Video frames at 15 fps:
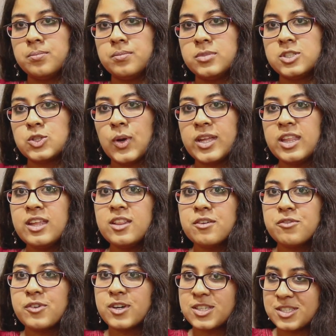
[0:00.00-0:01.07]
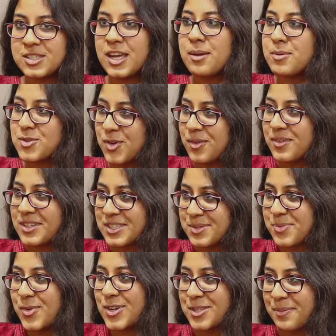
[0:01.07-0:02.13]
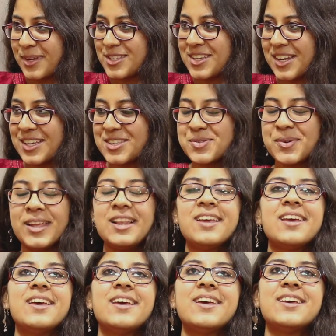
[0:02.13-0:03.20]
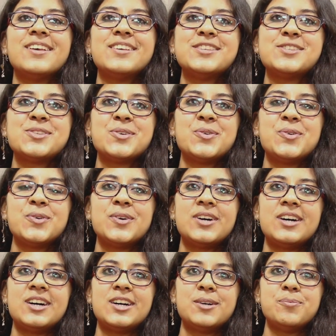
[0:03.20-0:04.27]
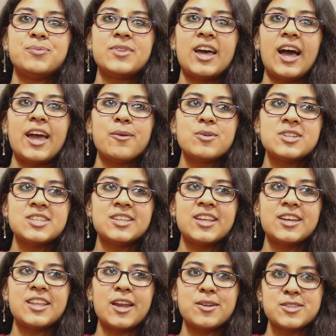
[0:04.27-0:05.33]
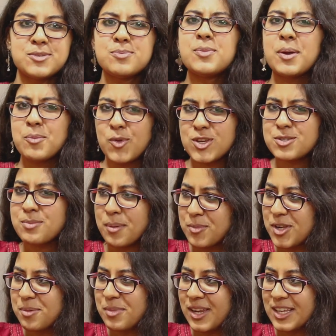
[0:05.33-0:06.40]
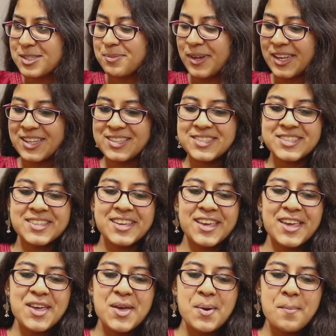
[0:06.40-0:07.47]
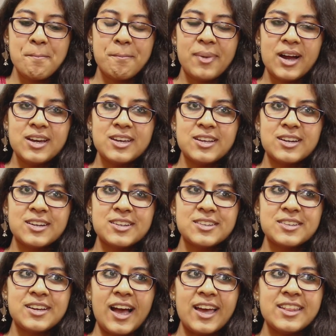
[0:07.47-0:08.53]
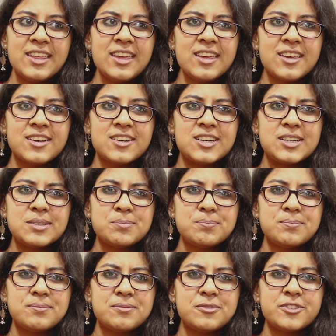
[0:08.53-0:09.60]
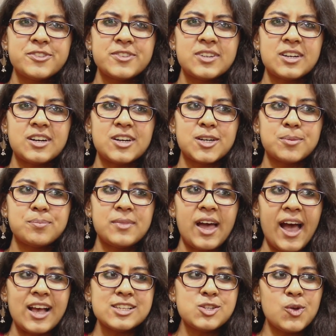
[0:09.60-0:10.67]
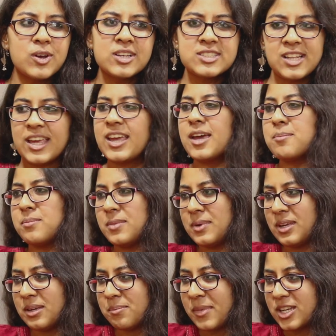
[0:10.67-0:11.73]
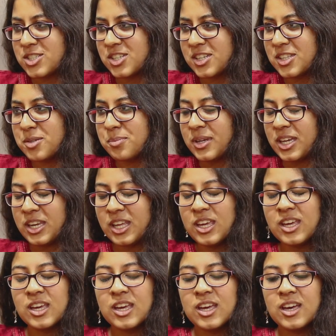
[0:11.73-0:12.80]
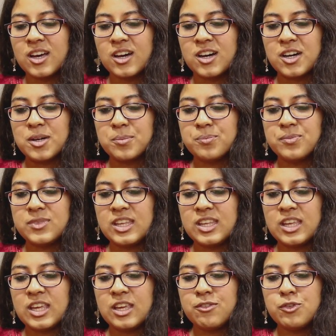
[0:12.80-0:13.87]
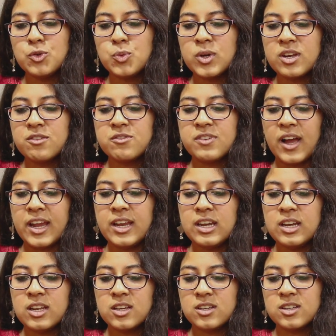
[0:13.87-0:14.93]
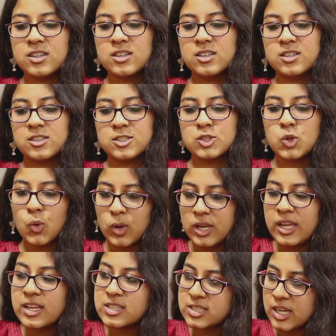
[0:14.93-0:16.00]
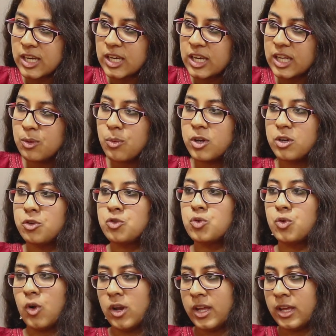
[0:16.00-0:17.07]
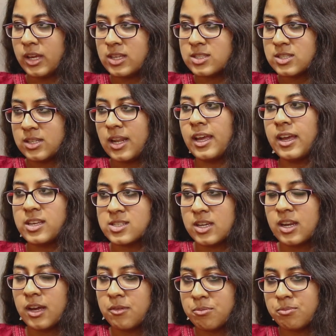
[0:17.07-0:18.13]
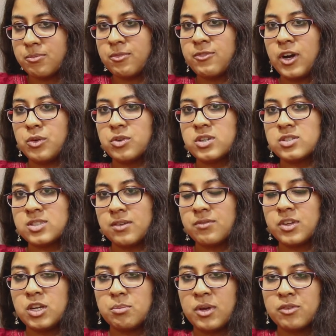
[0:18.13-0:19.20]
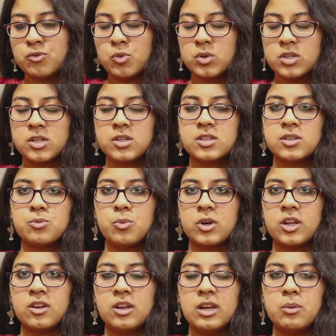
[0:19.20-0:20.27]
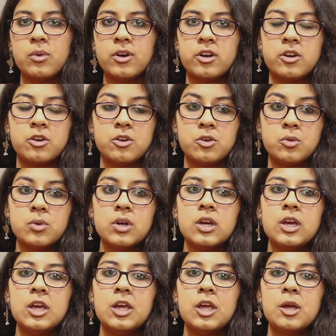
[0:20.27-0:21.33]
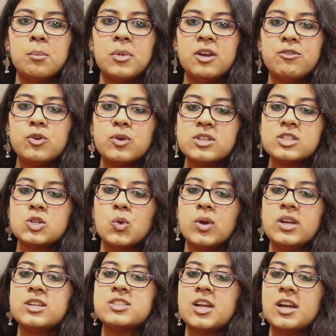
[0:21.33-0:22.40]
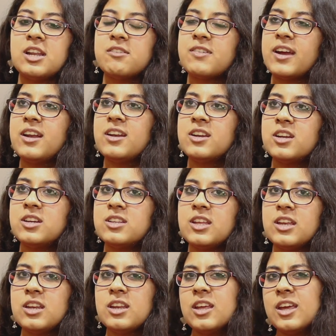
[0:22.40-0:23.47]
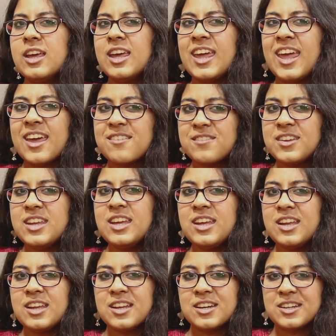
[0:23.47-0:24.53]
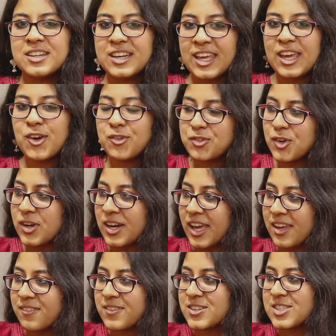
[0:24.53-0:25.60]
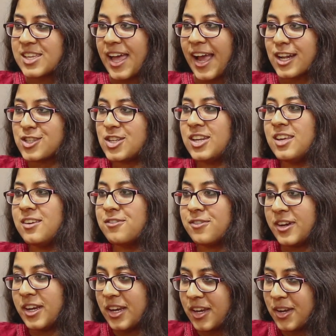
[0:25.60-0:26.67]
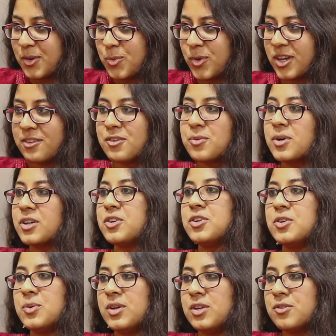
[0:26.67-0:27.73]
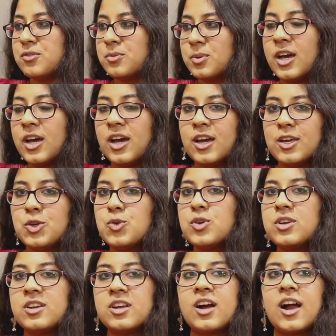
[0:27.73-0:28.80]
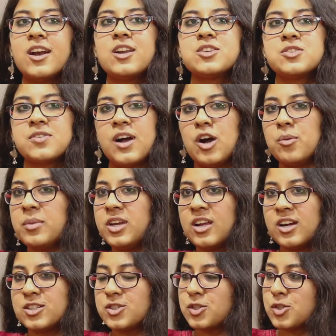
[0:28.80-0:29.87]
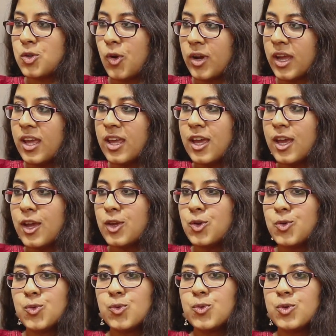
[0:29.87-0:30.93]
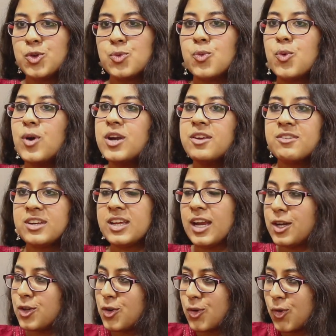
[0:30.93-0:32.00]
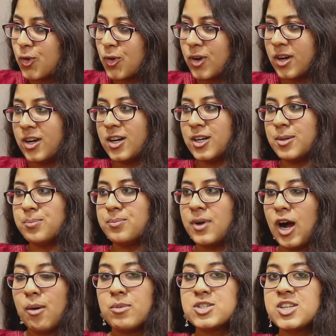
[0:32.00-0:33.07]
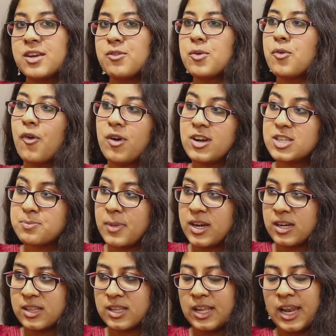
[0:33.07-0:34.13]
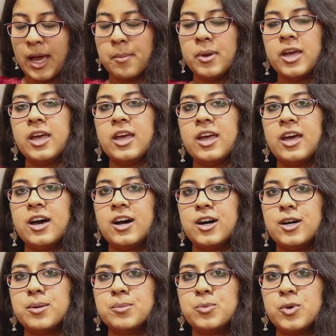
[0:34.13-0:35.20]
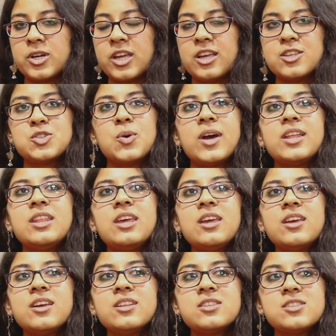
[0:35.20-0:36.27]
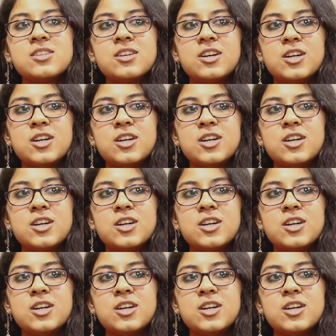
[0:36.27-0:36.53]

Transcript: So I think the first time is always more special as well. So I would say that that's my most memorable experience. But I think as long as, like I mentioned in the beginning, uh, if you can find slowly and steadily what your true calling is, like I said, I found it somewhere in my fourth year, what I really wanted to do. But if you can slowly and steadily find it, then every day of your life is actually fun. Whatever work you're doing, you regardless of how many hours you're slogging, you won't even get to know how much time you've already spent in the lab working. So I think it's